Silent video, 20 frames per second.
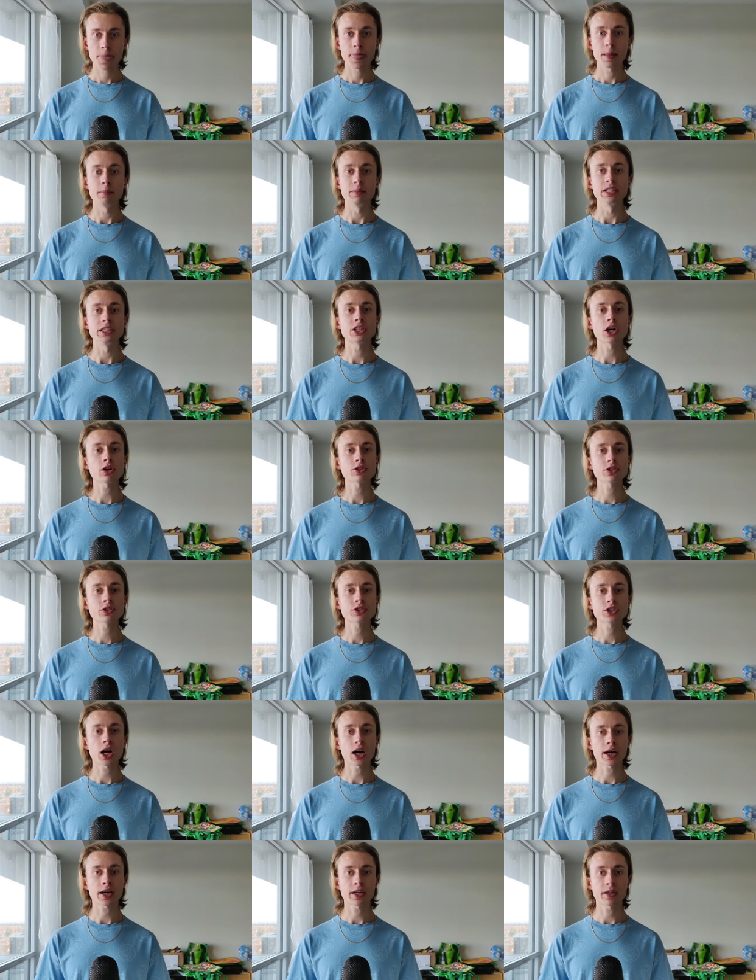but he's also
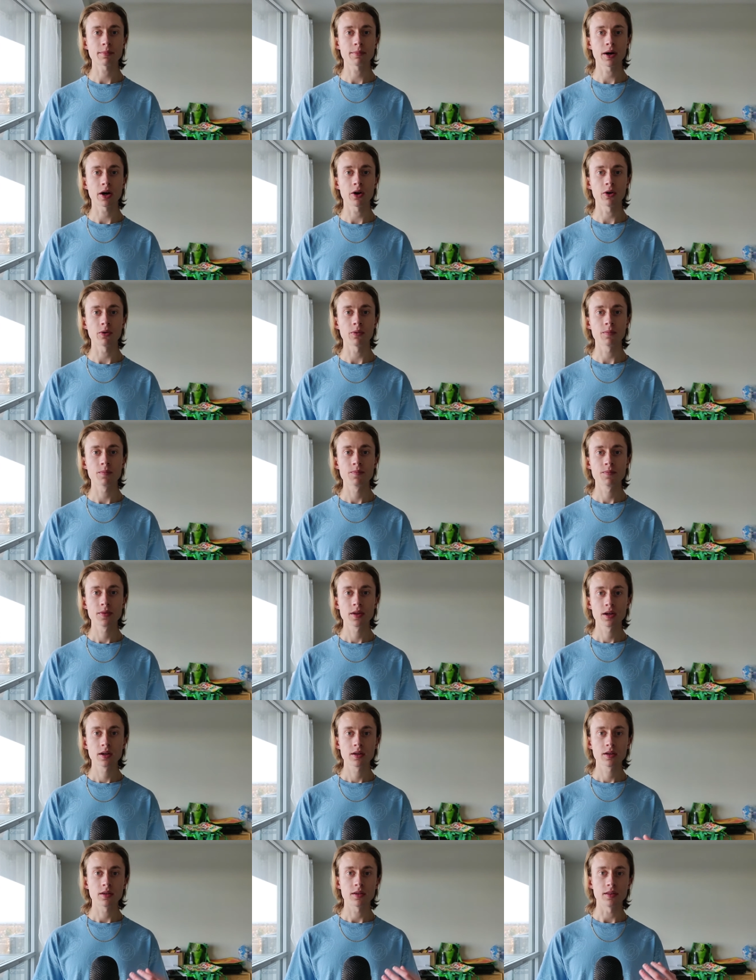talking about
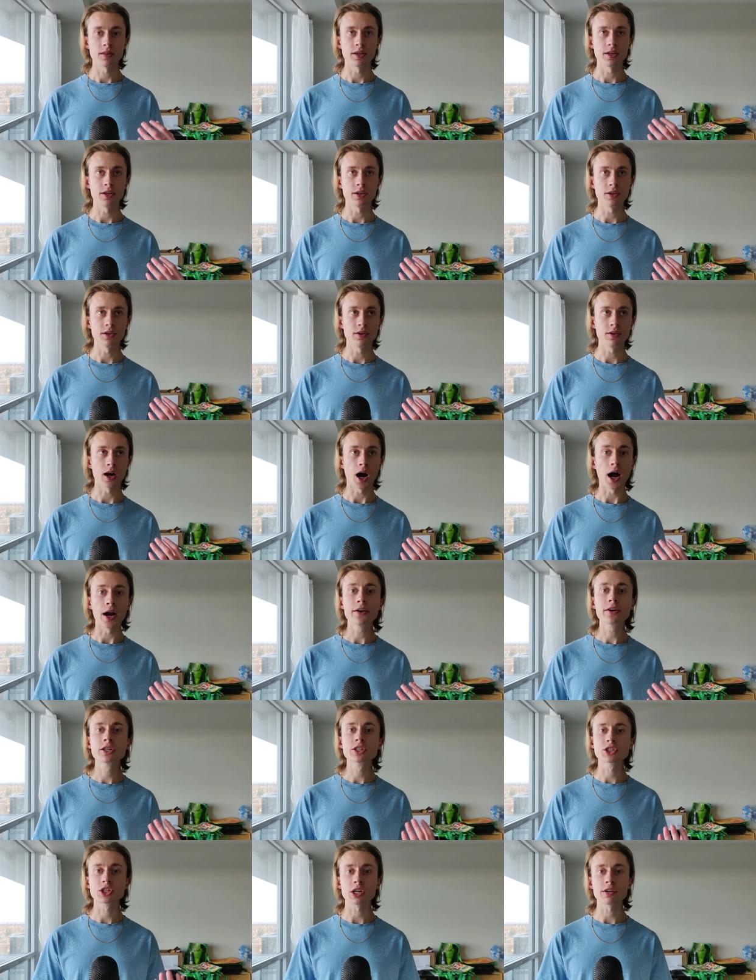the
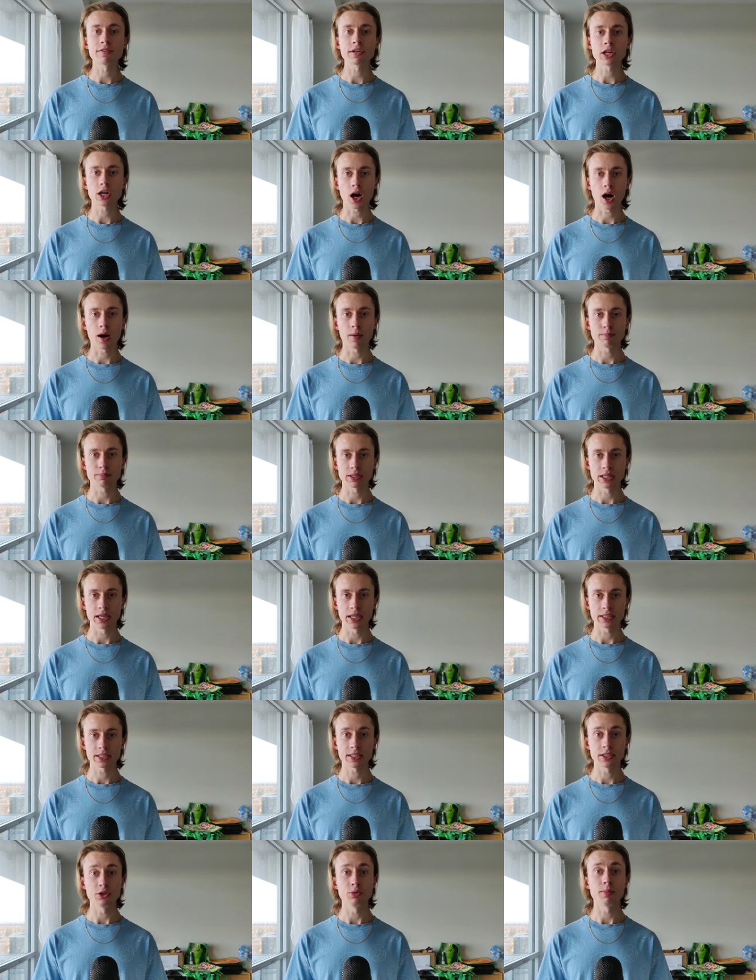undeserving complex
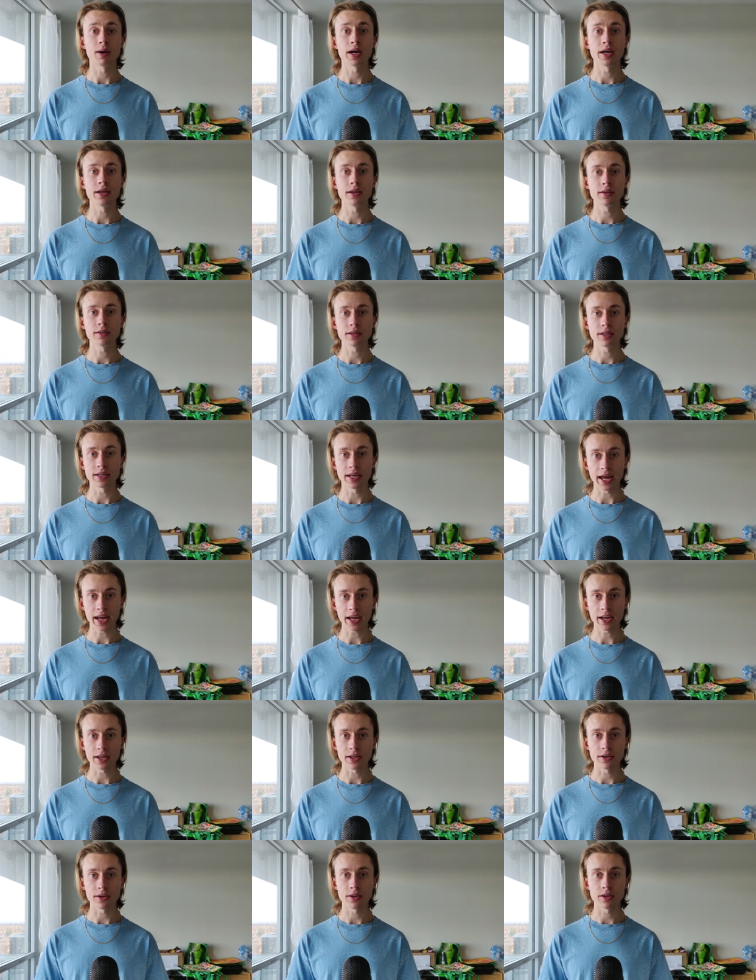that you might
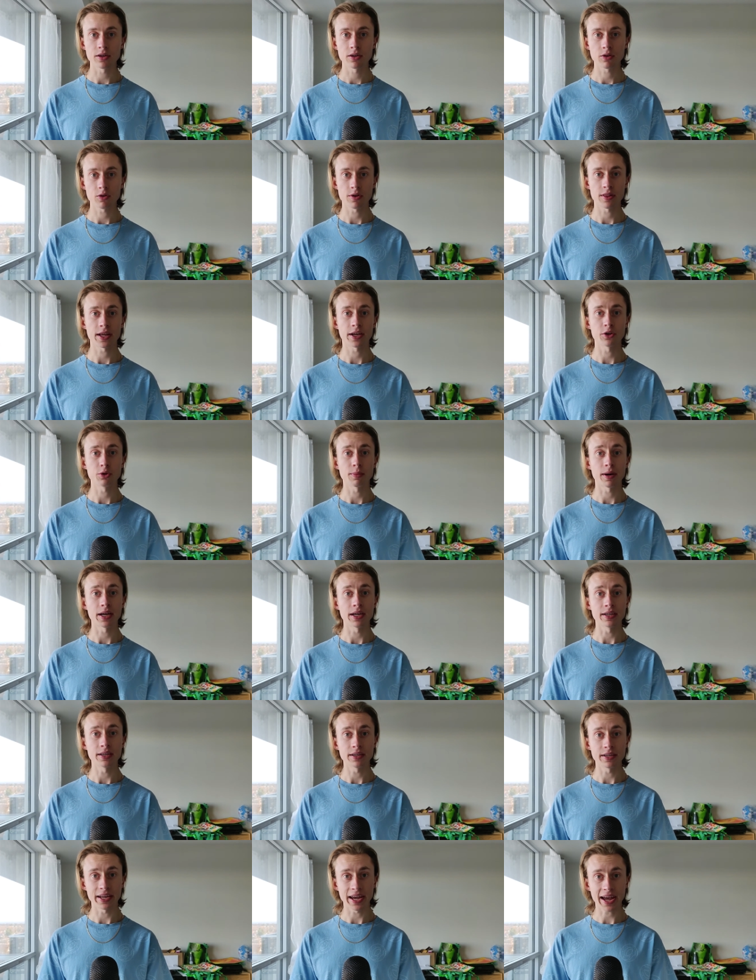gain or that you
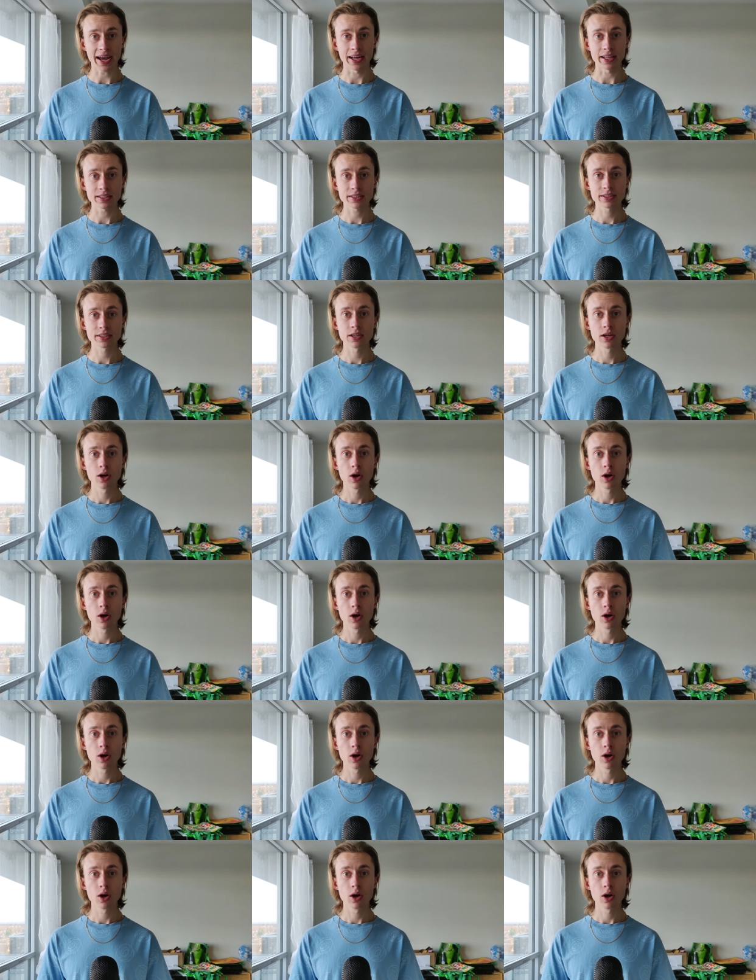might get